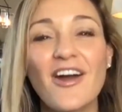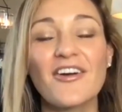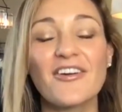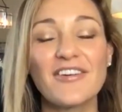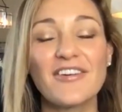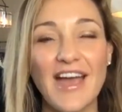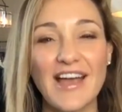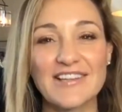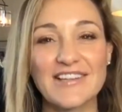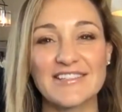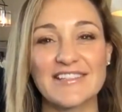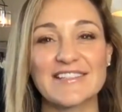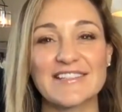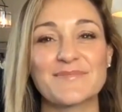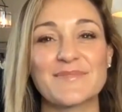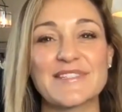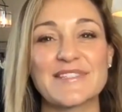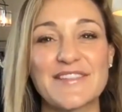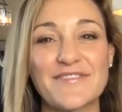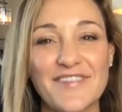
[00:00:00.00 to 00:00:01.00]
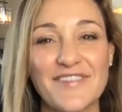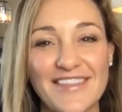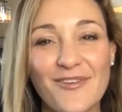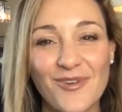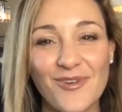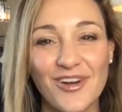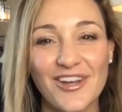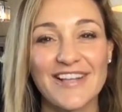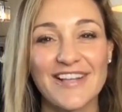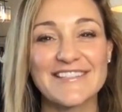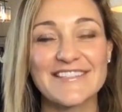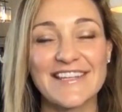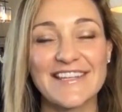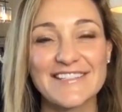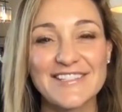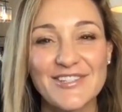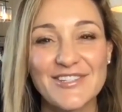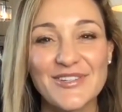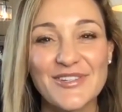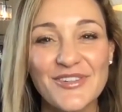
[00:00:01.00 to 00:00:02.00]
are actually specific workouts I
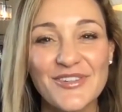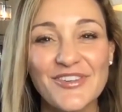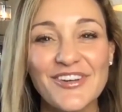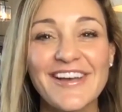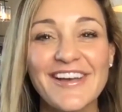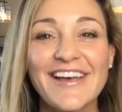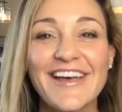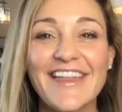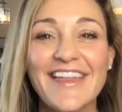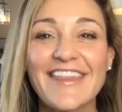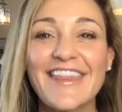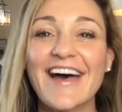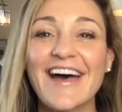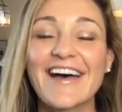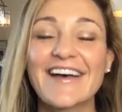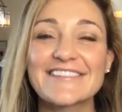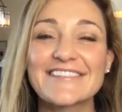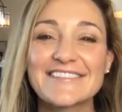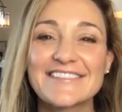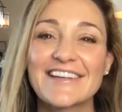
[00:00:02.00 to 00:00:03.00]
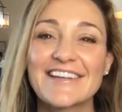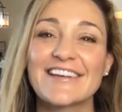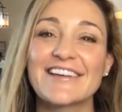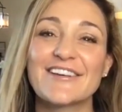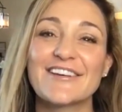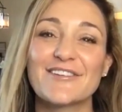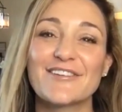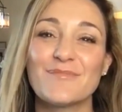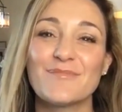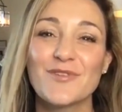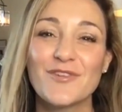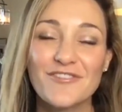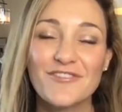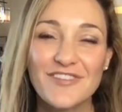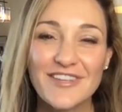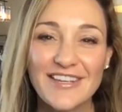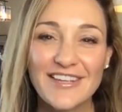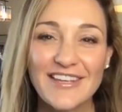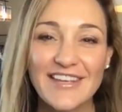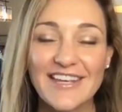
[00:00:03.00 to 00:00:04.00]
do that
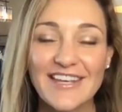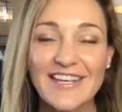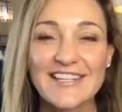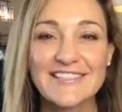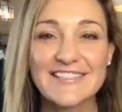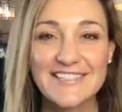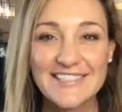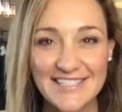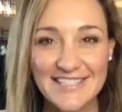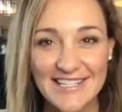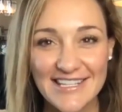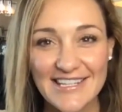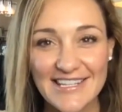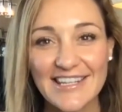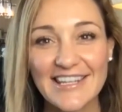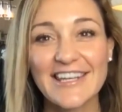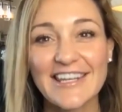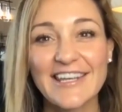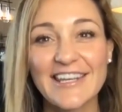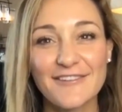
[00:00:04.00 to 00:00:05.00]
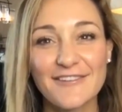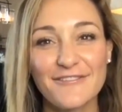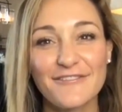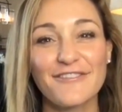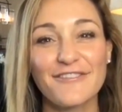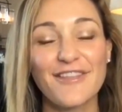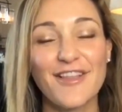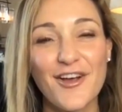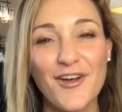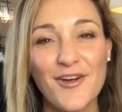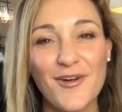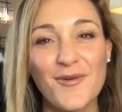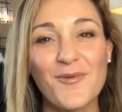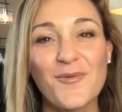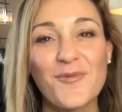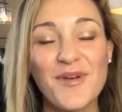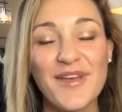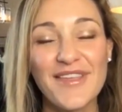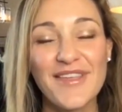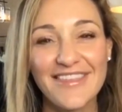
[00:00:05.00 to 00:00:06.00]
moving in sync, in flow
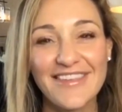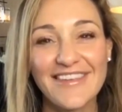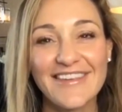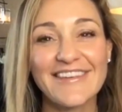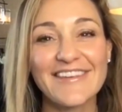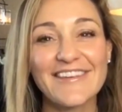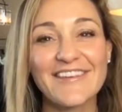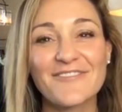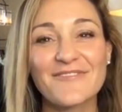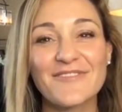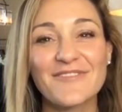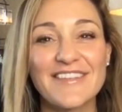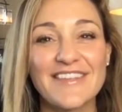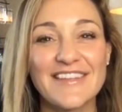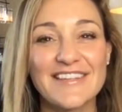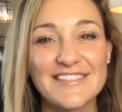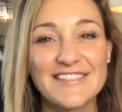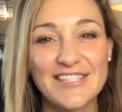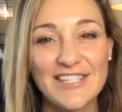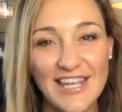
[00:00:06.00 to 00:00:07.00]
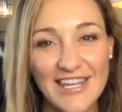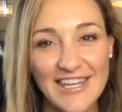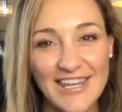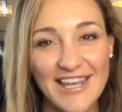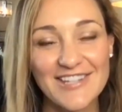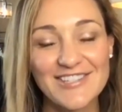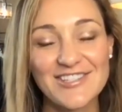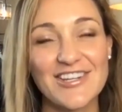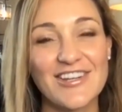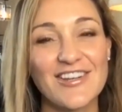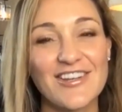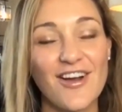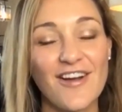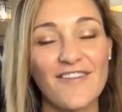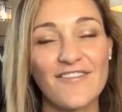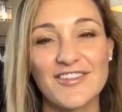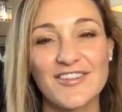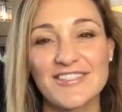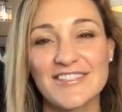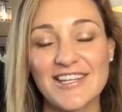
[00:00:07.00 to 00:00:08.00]
with him in this connection and
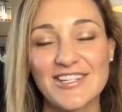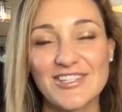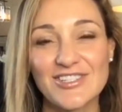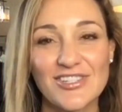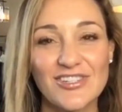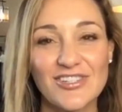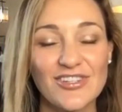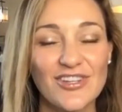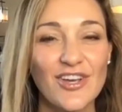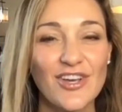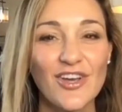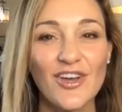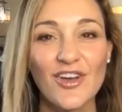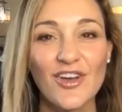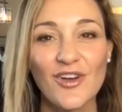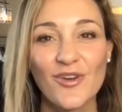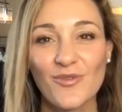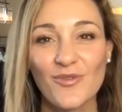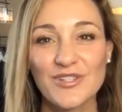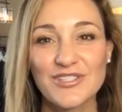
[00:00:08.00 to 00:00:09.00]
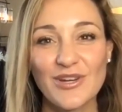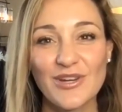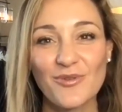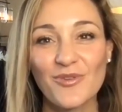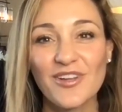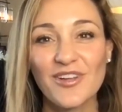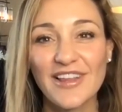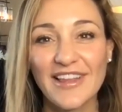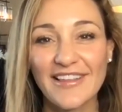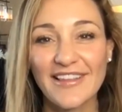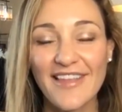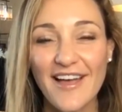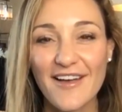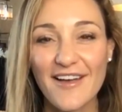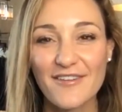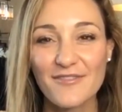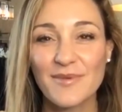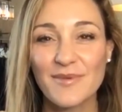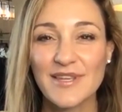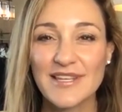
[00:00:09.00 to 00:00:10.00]
conversation, which I really
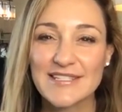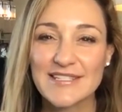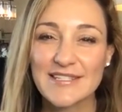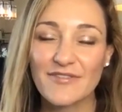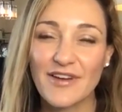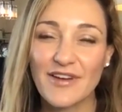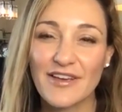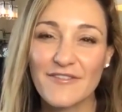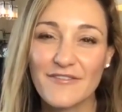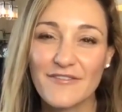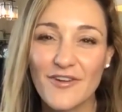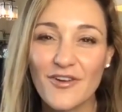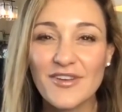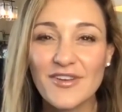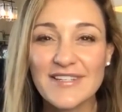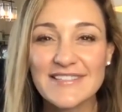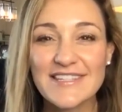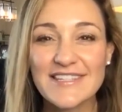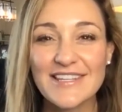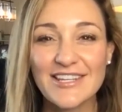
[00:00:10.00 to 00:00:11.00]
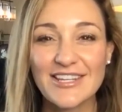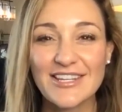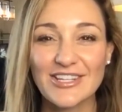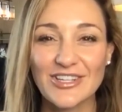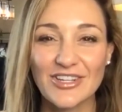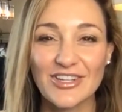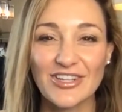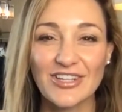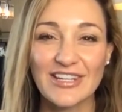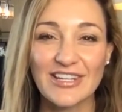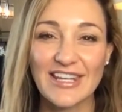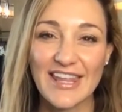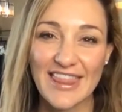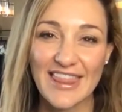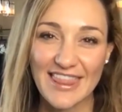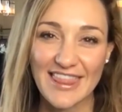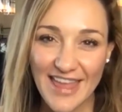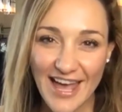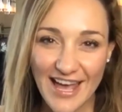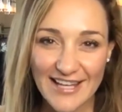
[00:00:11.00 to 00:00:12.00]
love, because if I focus and get good
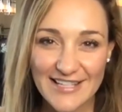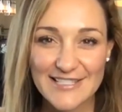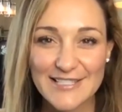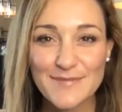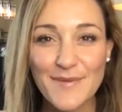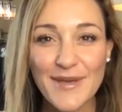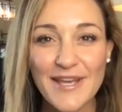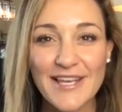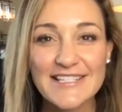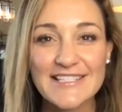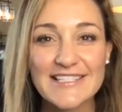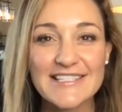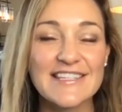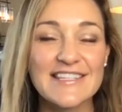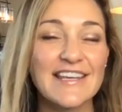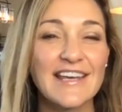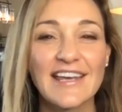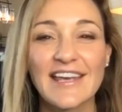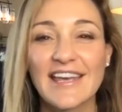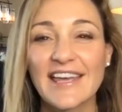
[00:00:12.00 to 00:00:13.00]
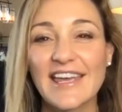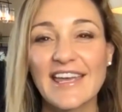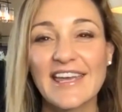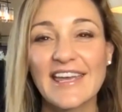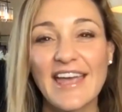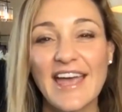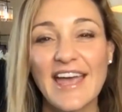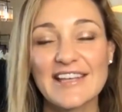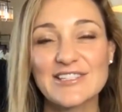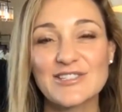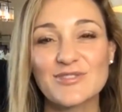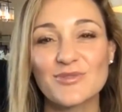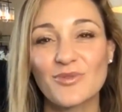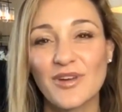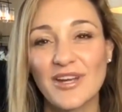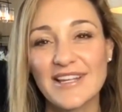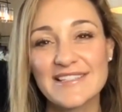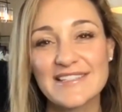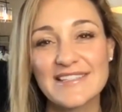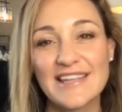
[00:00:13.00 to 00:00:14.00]
in that space, it has
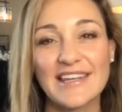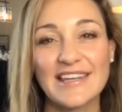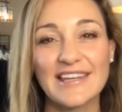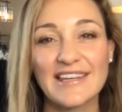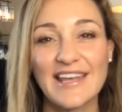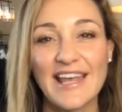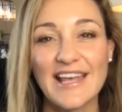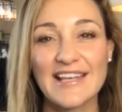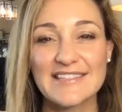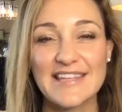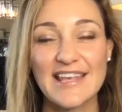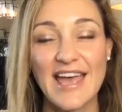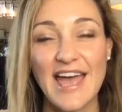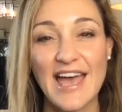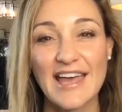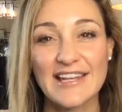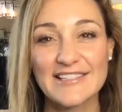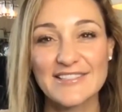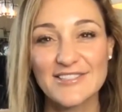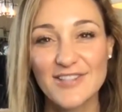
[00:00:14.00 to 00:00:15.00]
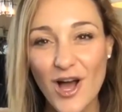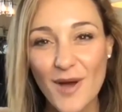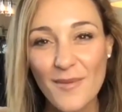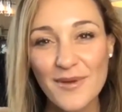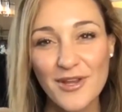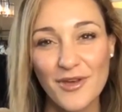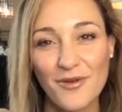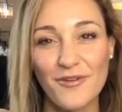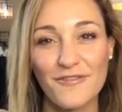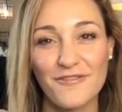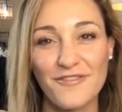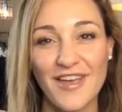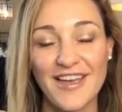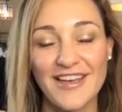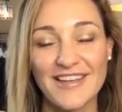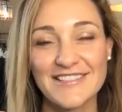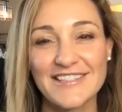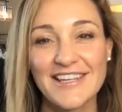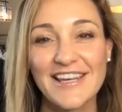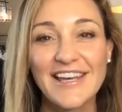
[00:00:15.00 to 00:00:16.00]
translated, it has had a domino
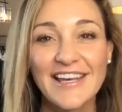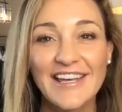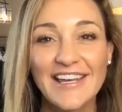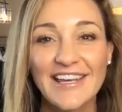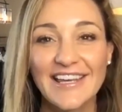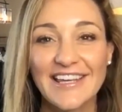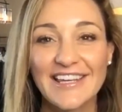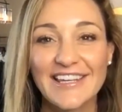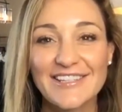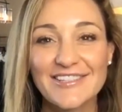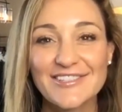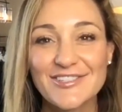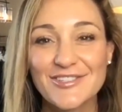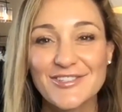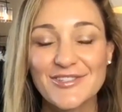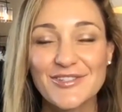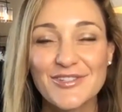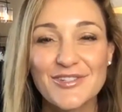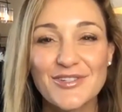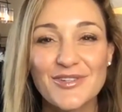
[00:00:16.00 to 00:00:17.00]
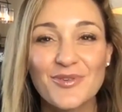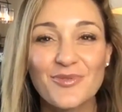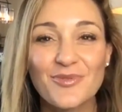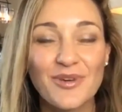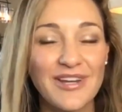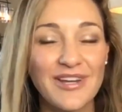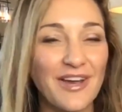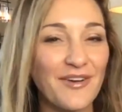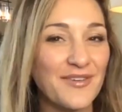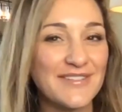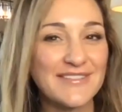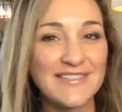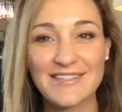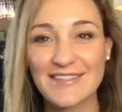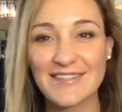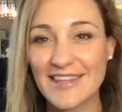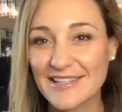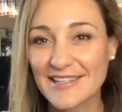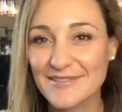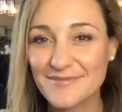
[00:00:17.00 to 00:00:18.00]
effect into when I was in
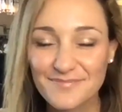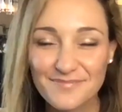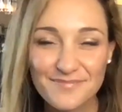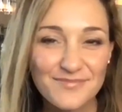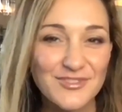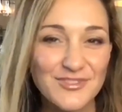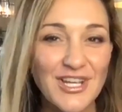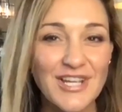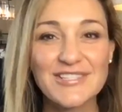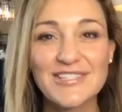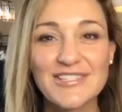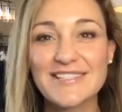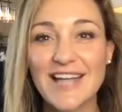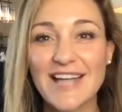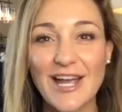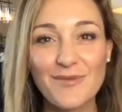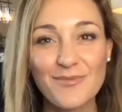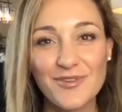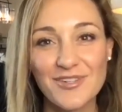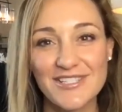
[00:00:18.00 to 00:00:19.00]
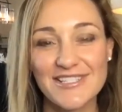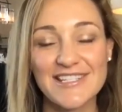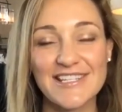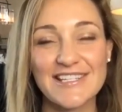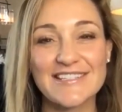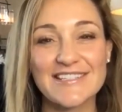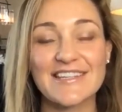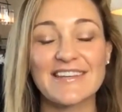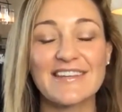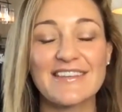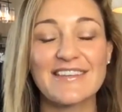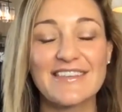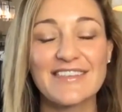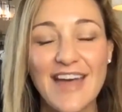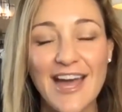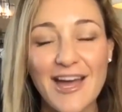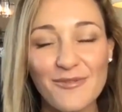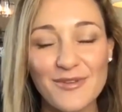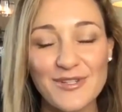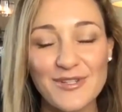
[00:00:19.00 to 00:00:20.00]
the changing diaper season,
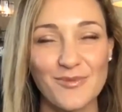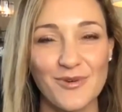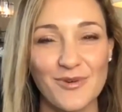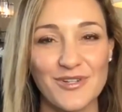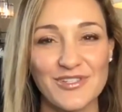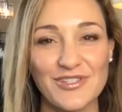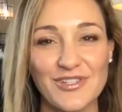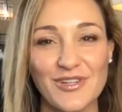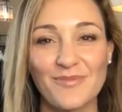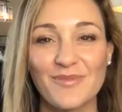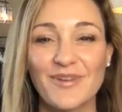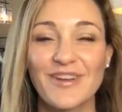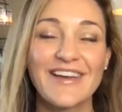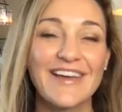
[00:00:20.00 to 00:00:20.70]
that was worship.